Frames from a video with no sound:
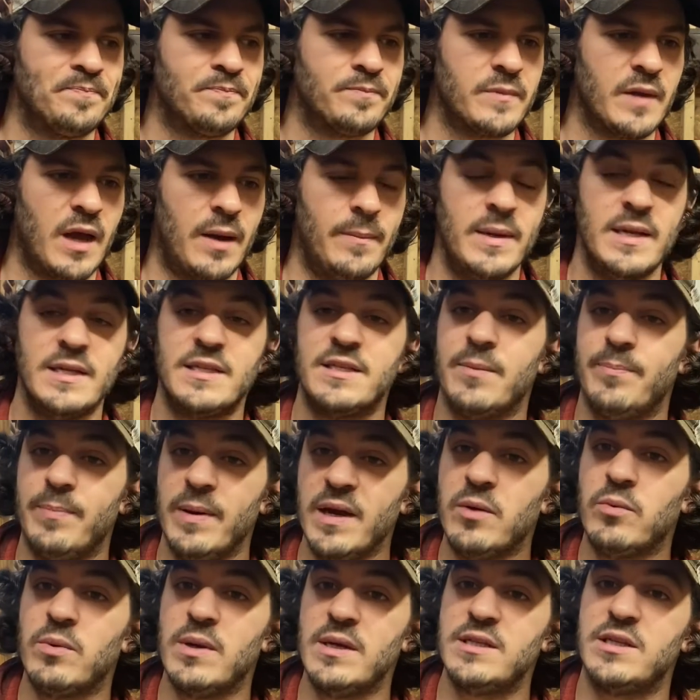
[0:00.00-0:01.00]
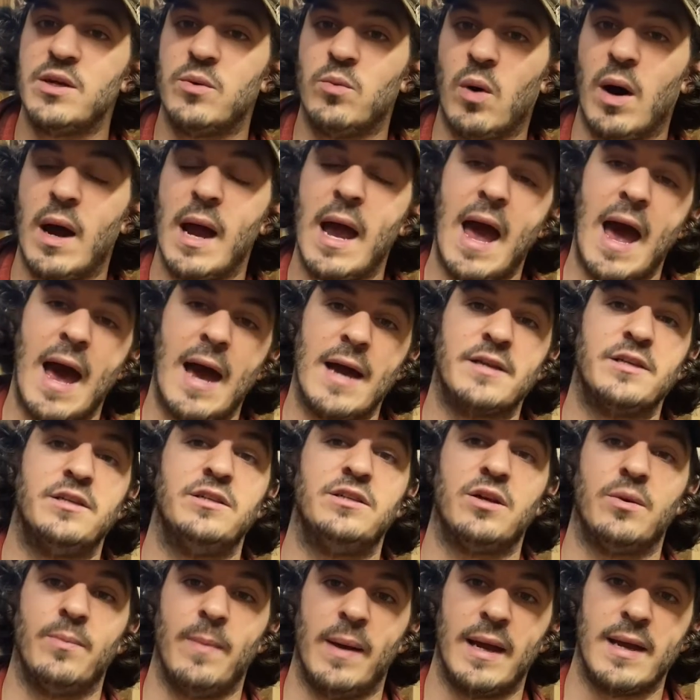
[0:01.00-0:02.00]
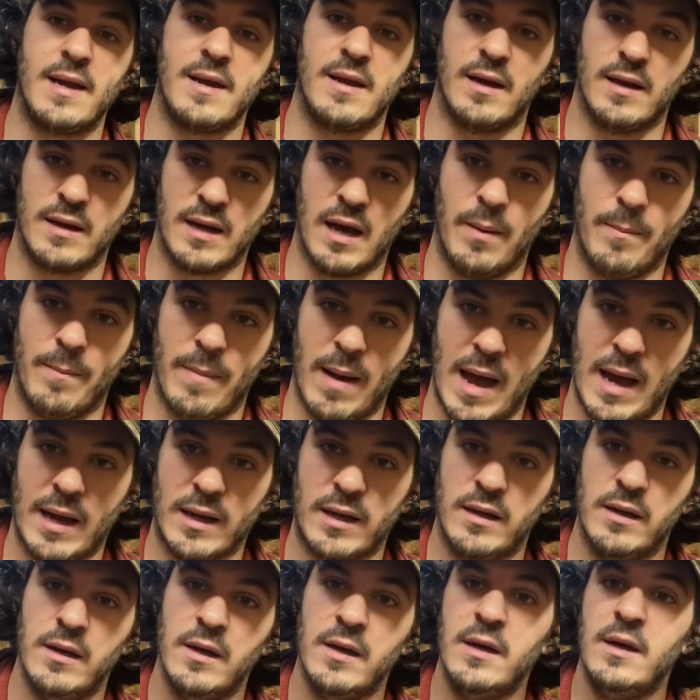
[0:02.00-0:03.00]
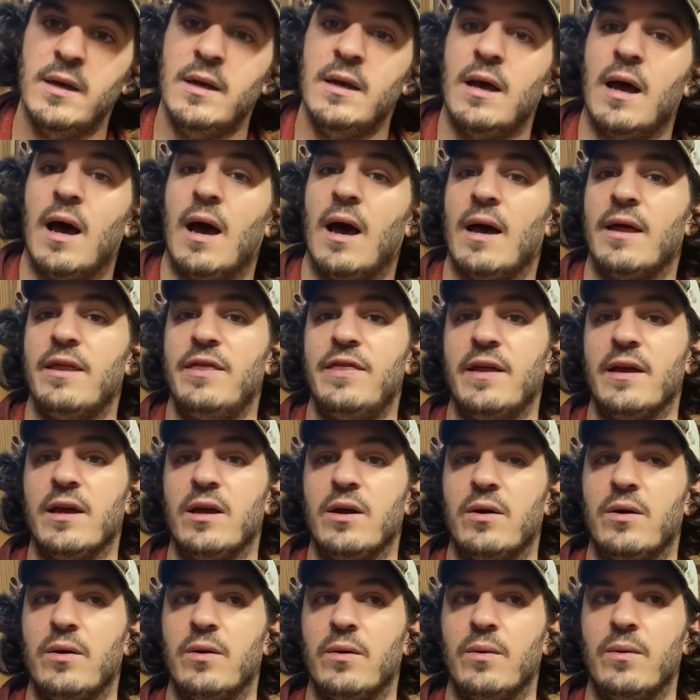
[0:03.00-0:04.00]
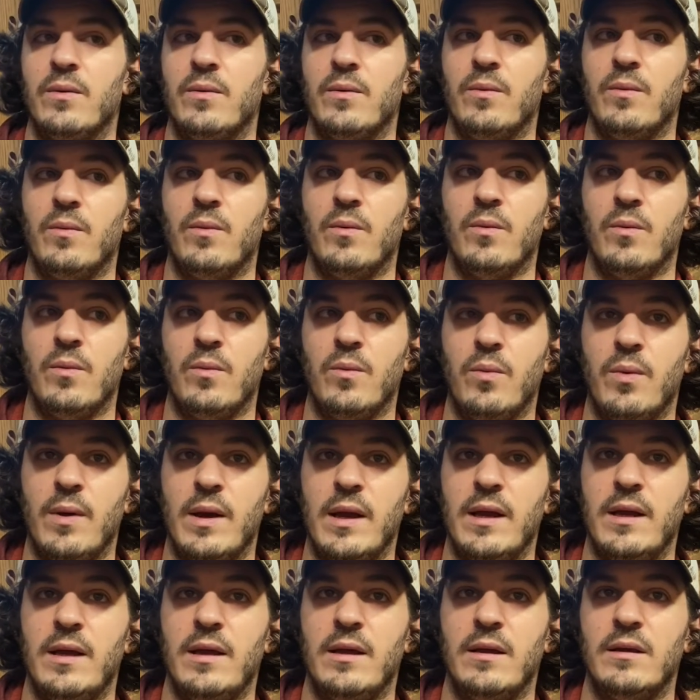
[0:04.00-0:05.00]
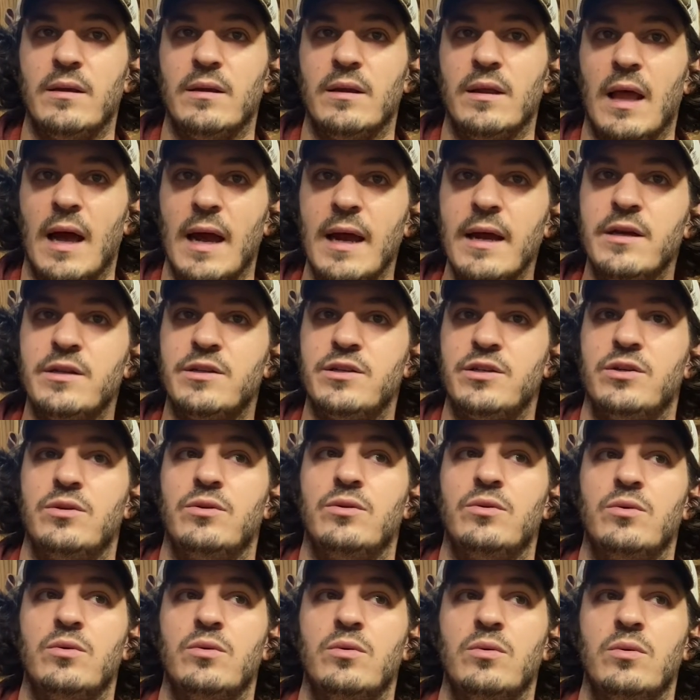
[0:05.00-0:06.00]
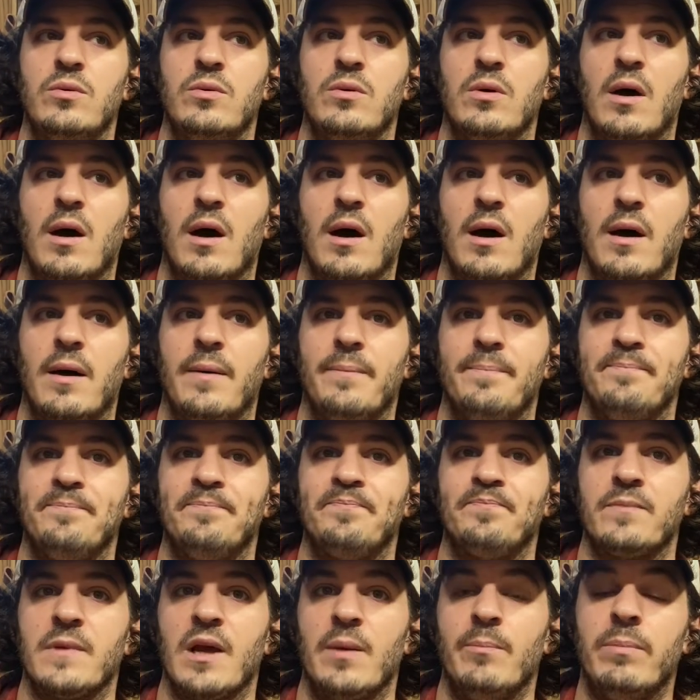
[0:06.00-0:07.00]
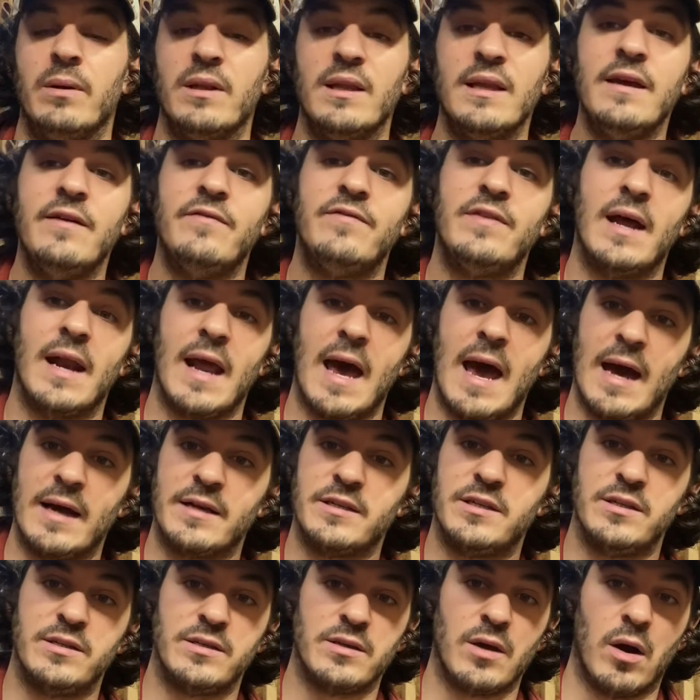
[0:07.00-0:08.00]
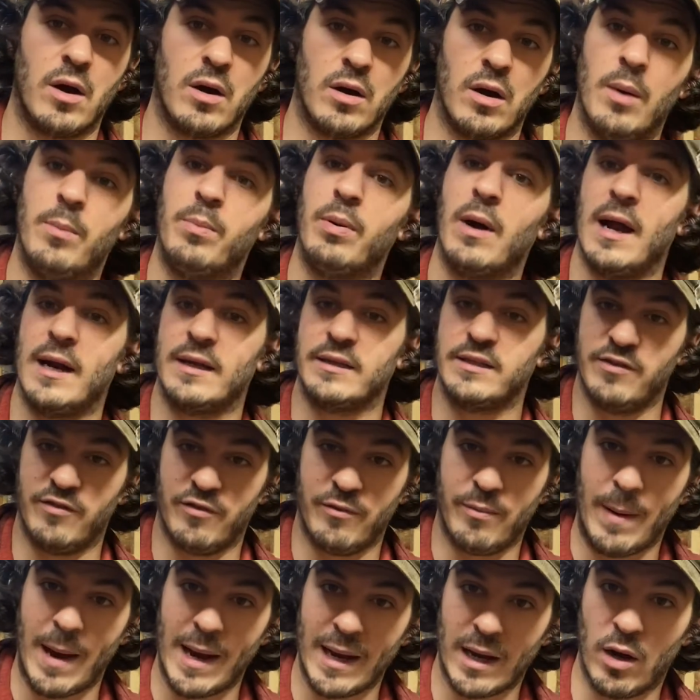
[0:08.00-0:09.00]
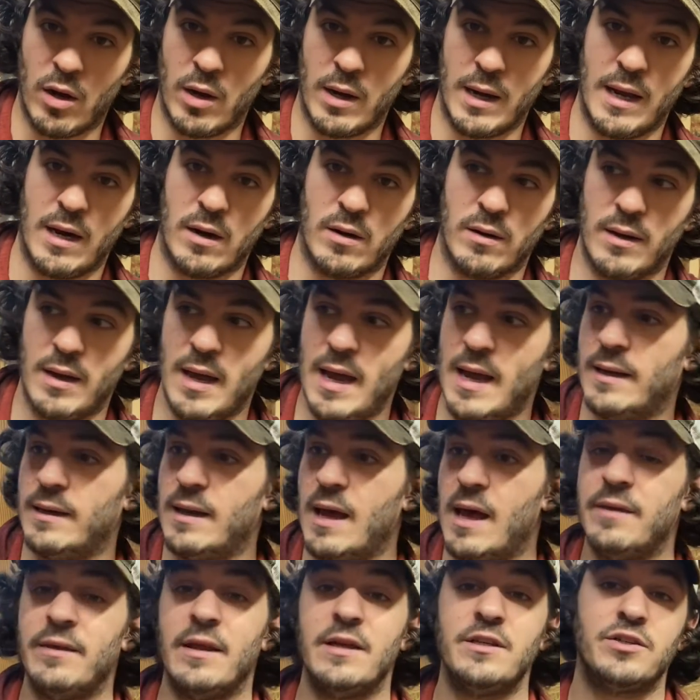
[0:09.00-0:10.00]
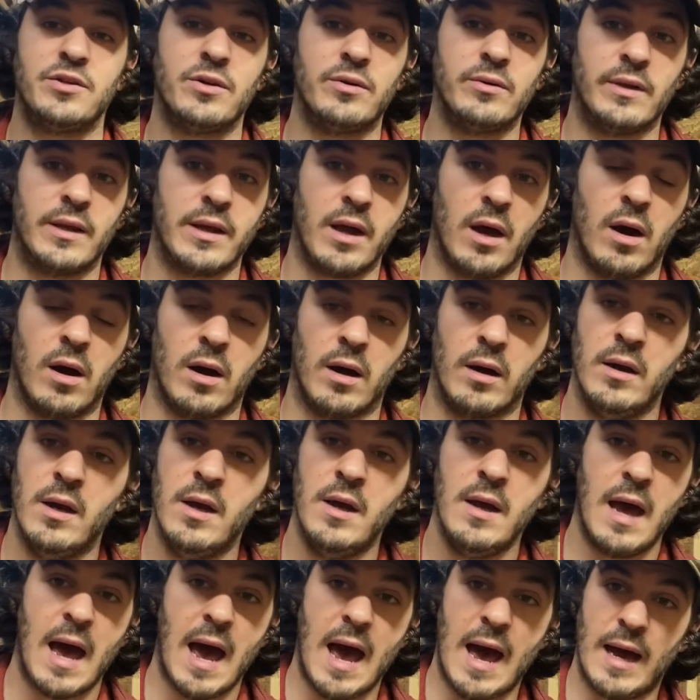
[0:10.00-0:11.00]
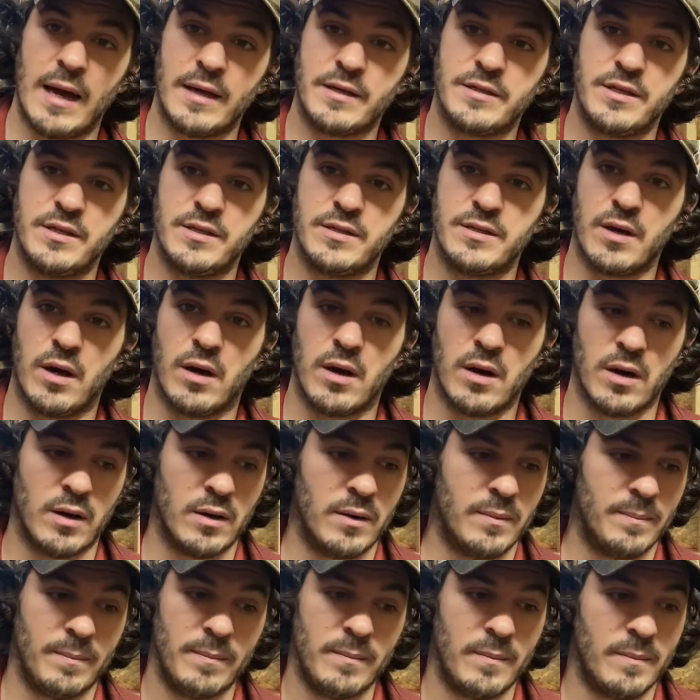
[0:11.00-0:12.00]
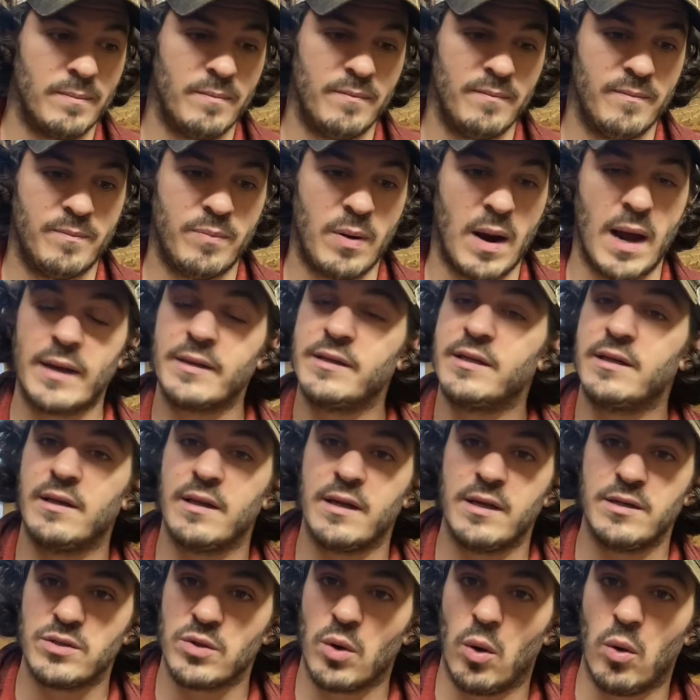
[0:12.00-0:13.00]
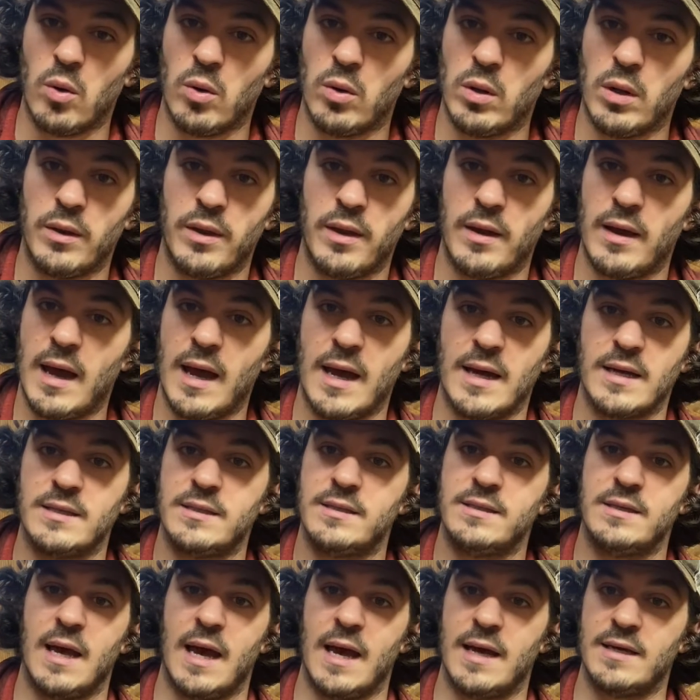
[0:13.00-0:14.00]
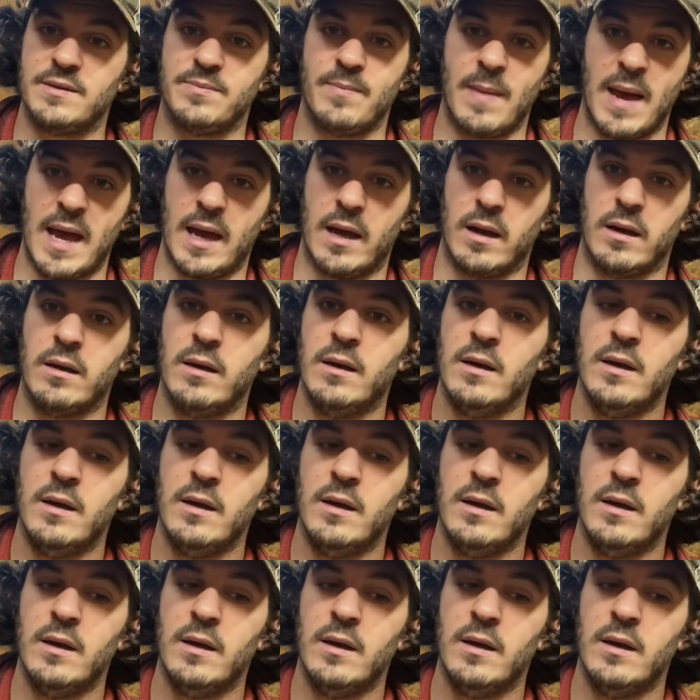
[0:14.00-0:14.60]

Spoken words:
it's a big reason why axes are making a comeback. I think we like to believe that axes are a product of a bygone era, and they certainly are. Axes are practically as old as man.